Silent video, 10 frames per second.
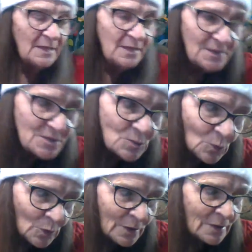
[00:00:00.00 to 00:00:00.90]
is
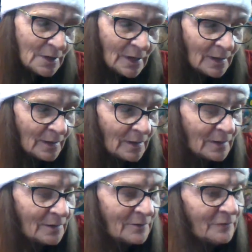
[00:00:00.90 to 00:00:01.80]
one
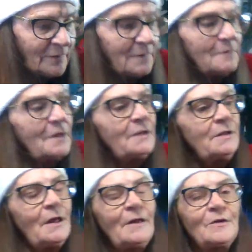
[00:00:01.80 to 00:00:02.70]
of
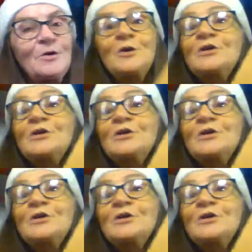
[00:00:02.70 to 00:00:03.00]
another